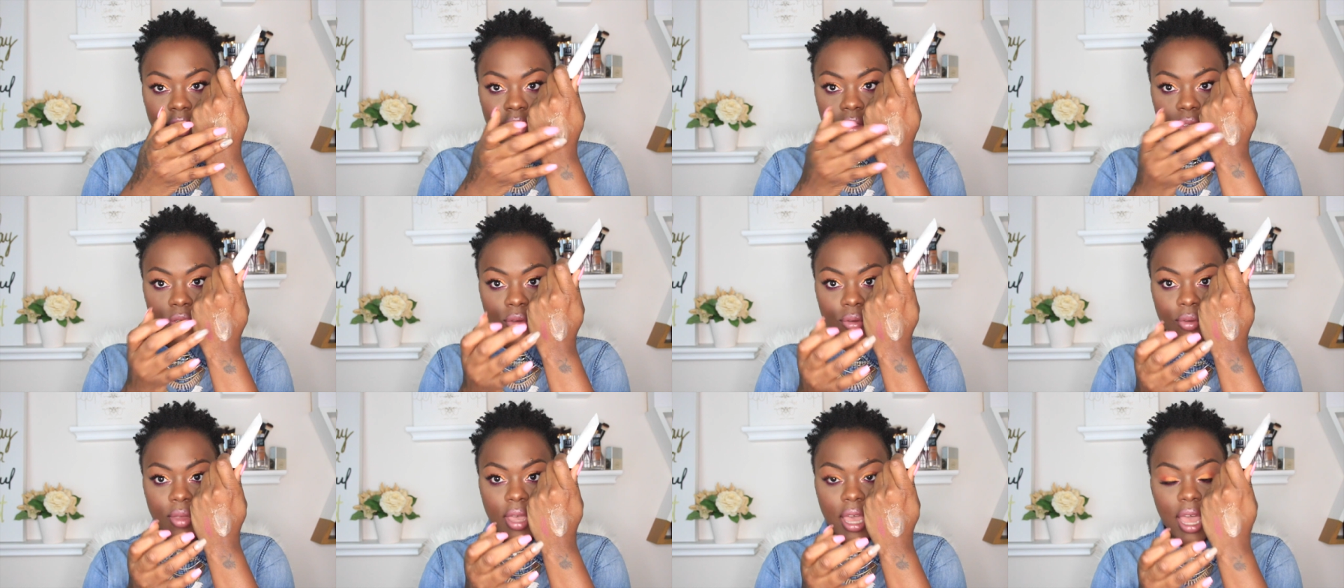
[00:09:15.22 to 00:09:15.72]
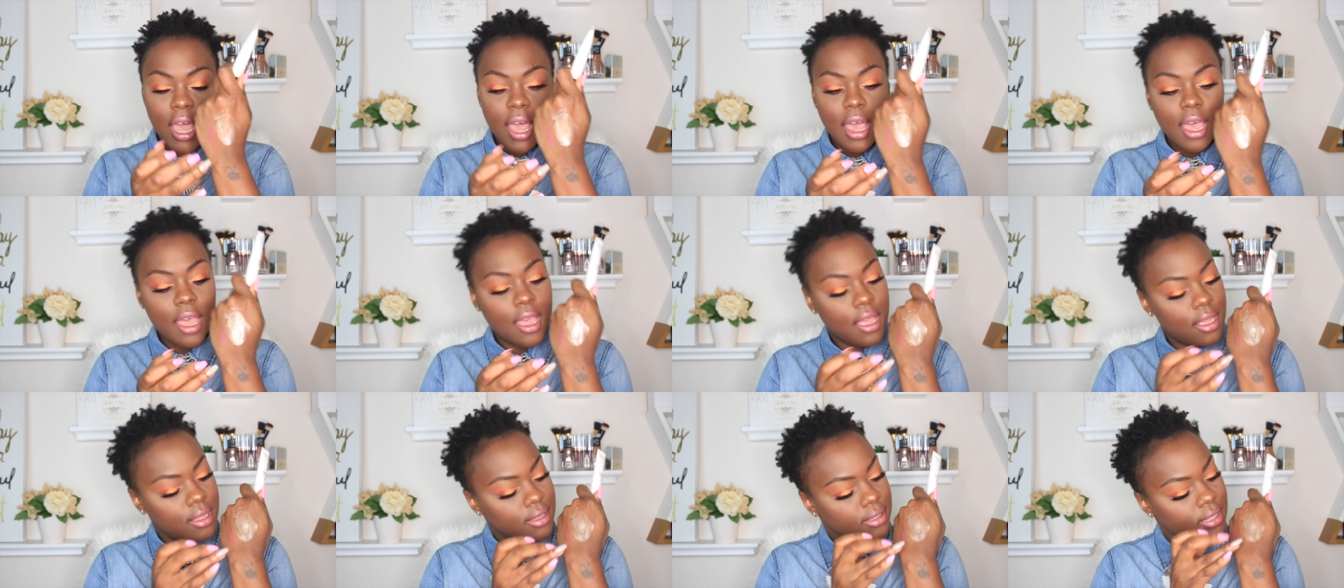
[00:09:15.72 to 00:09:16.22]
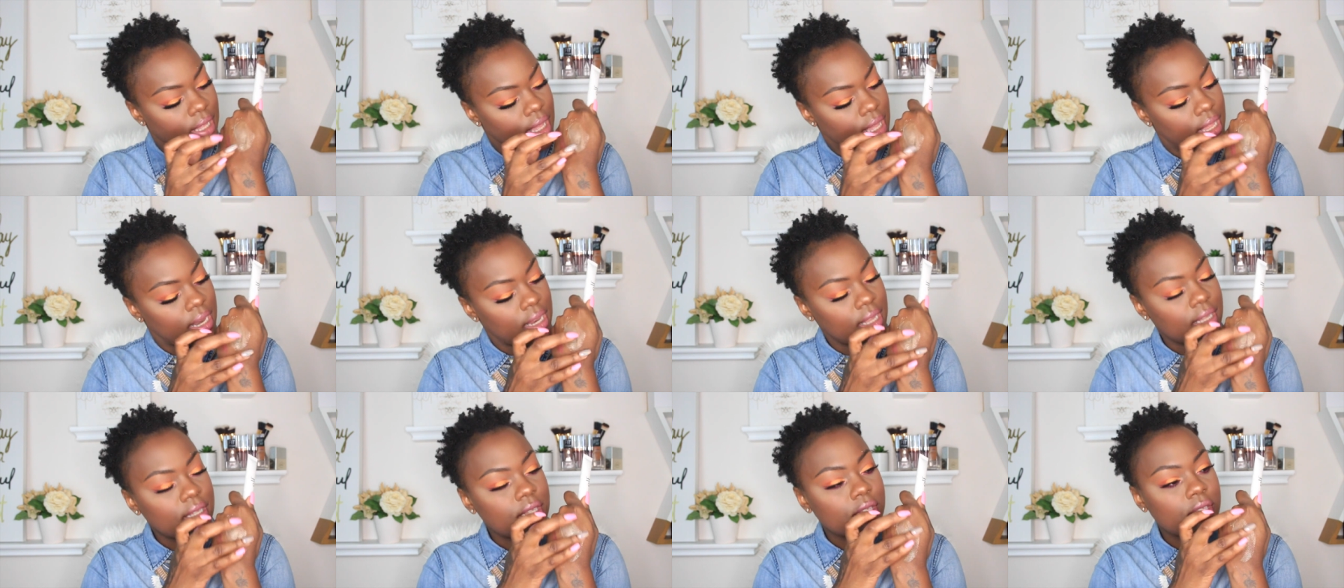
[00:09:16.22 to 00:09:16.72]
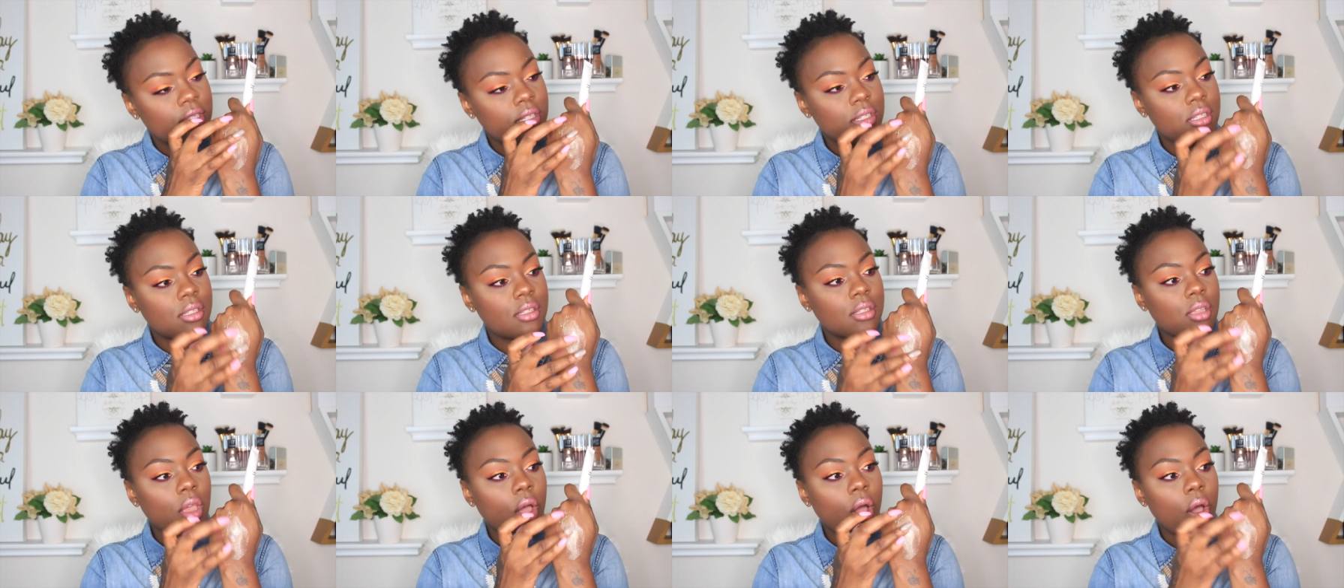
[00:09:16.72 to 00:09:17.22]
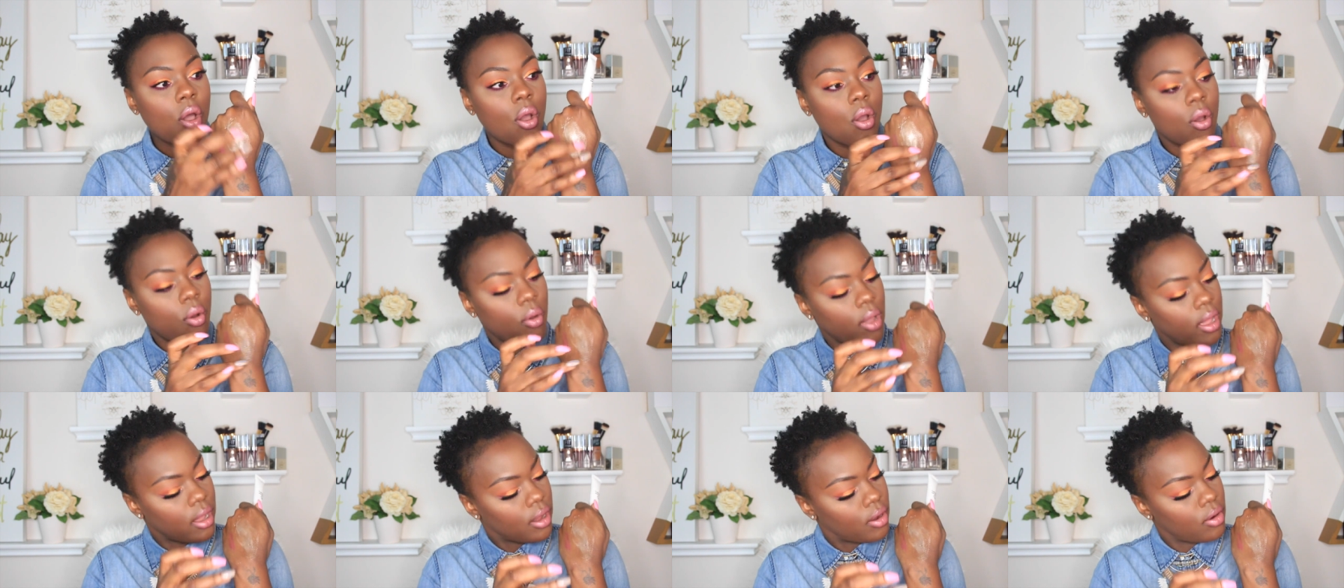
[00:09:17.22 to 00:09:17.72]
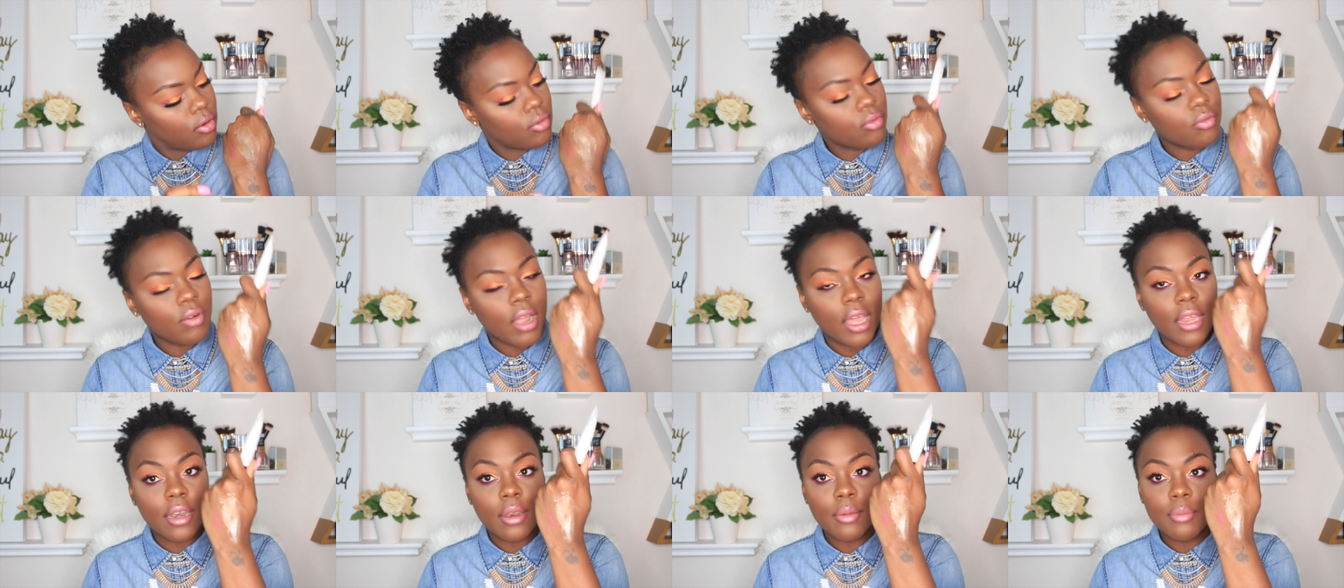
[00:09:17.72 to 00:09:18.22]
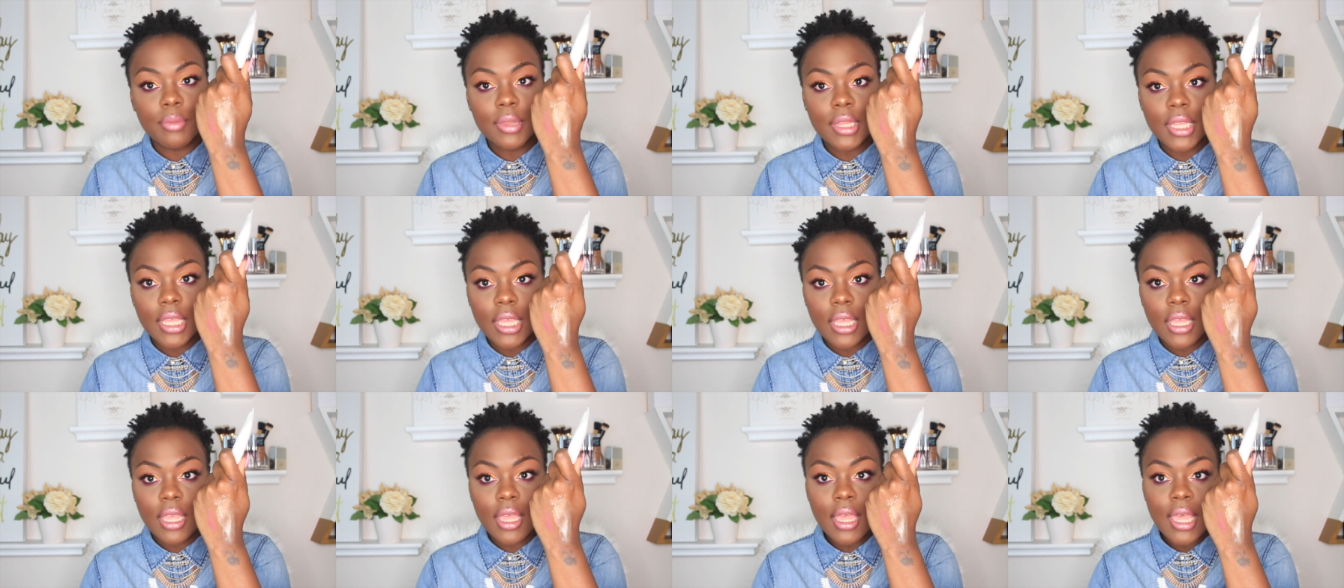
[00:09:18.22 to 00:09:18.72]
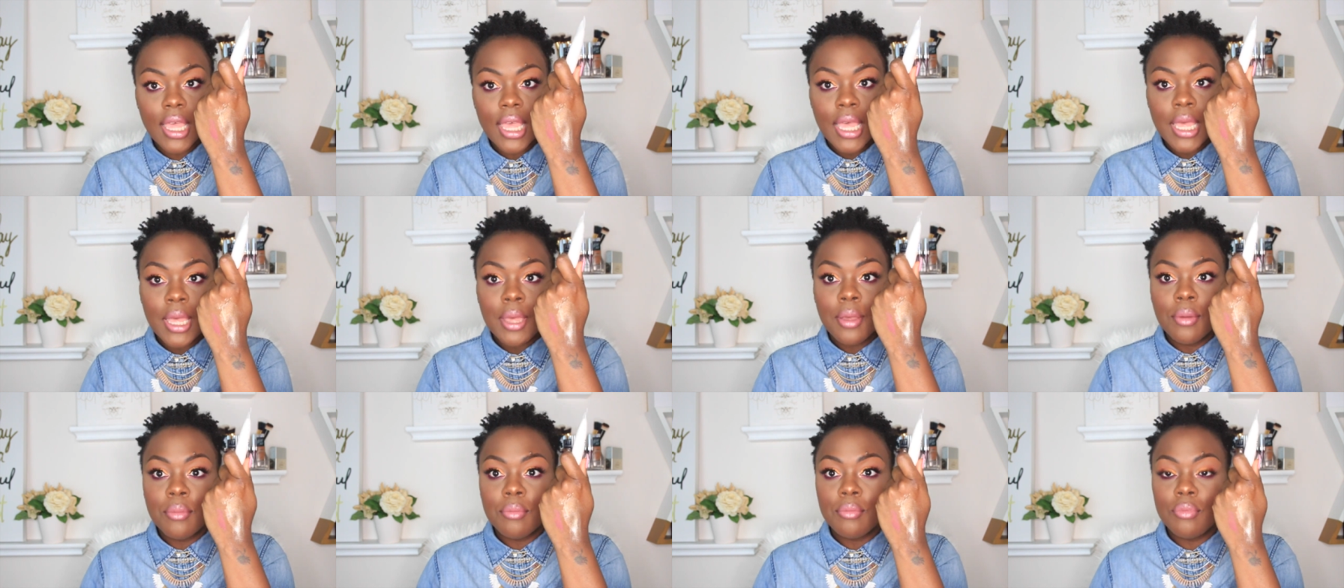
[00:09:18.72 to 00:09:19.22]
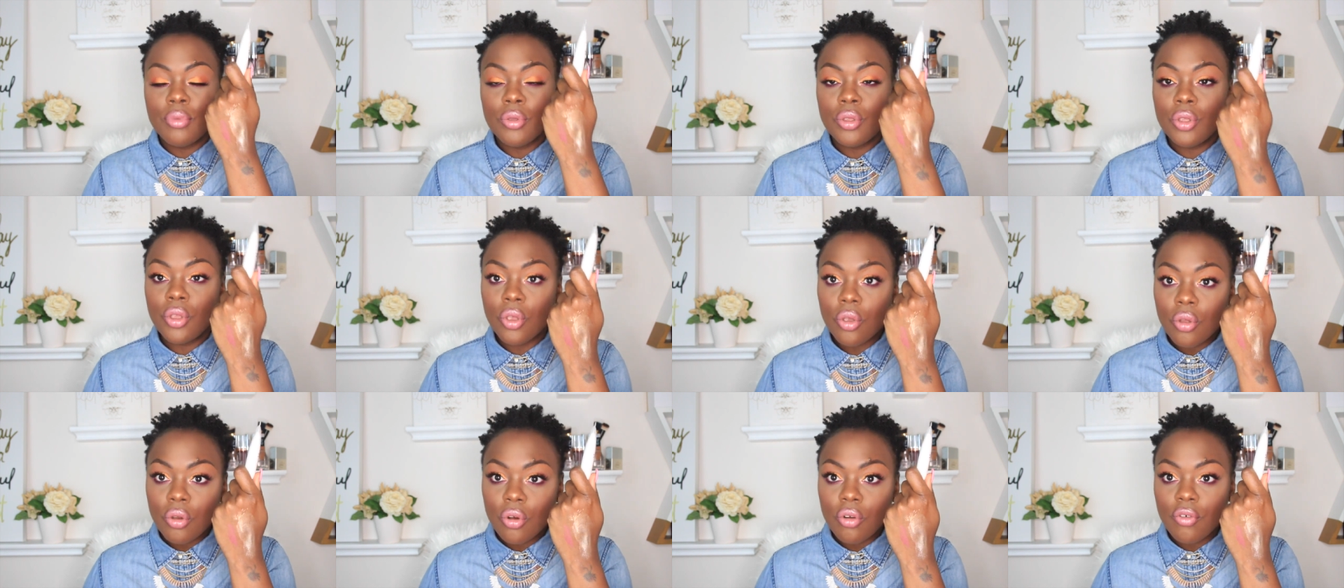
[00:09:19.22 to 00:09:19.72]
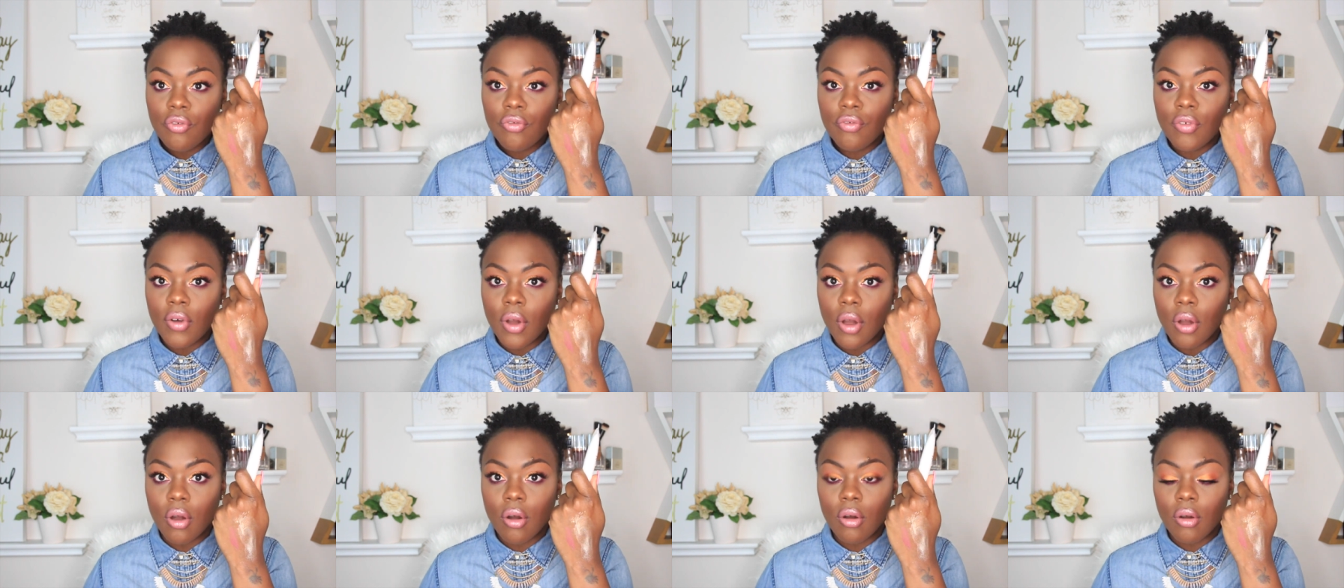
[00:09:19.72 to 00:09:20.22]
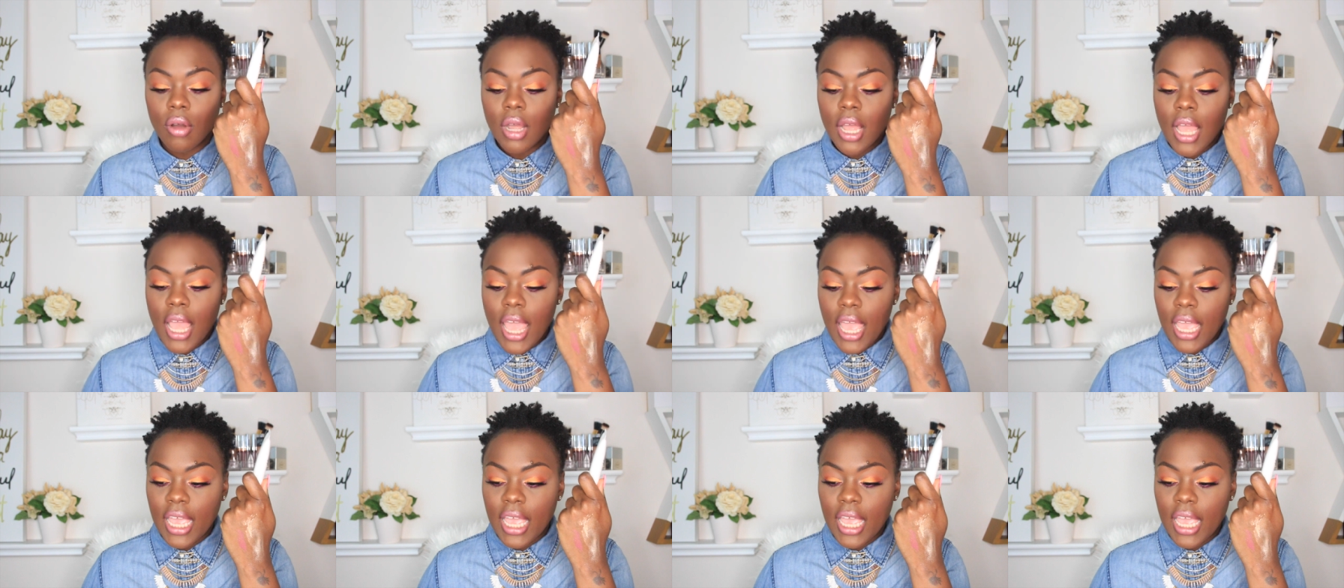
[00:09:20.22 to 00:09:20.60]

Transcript: You guys, it is so incredibly beautiful,